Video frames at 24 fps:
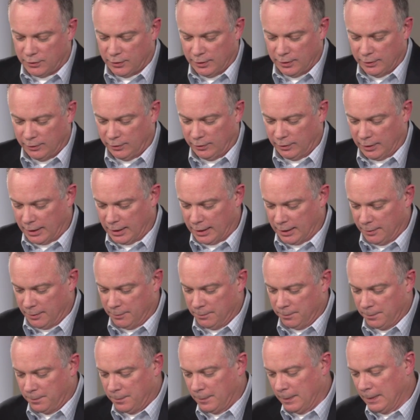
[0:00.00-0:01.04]
is
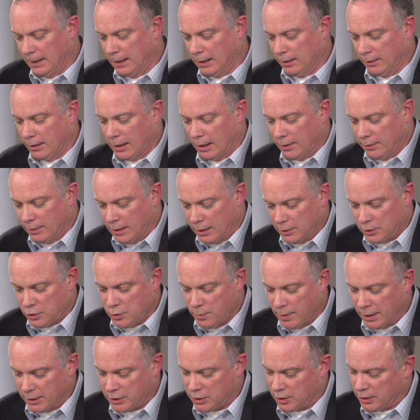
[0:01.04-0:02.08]
that you
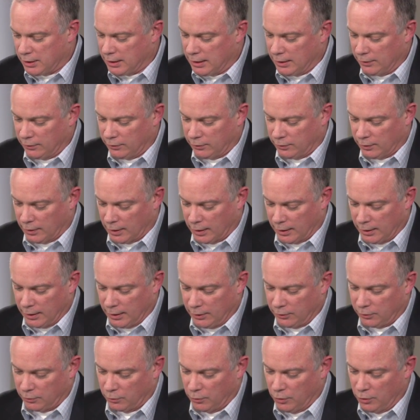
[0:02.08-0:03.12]
mentioned is
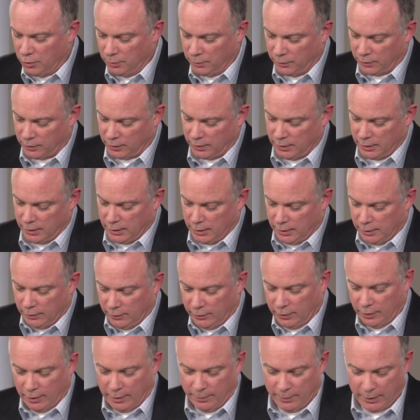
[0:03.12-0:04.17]
Rooms.
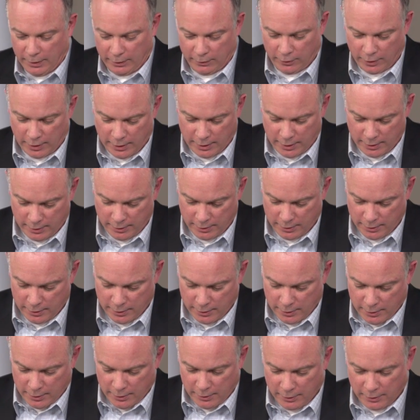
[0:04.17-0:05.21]
So I'm going to try to
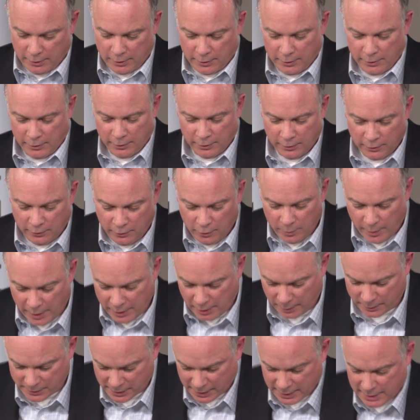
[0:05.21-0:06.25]
do my
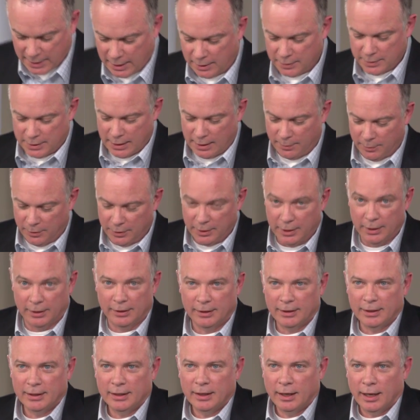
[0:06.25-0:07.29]
upside down demo here.
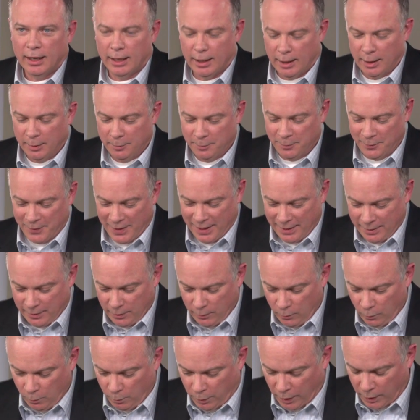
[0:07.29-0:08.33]

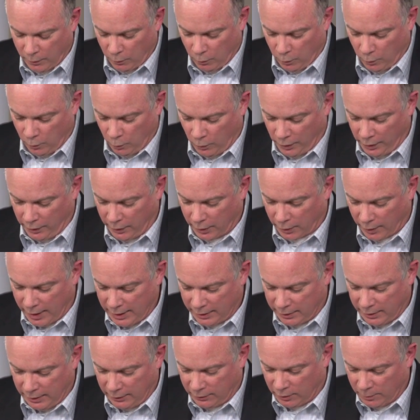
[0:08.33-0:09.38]
But one of the
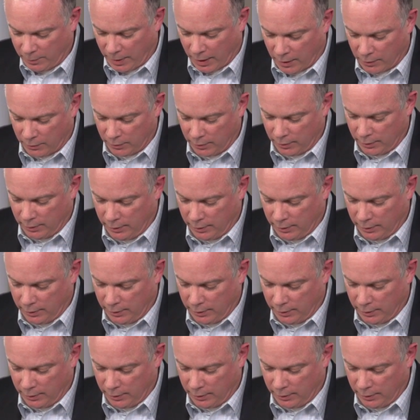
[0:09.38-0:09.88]
great things about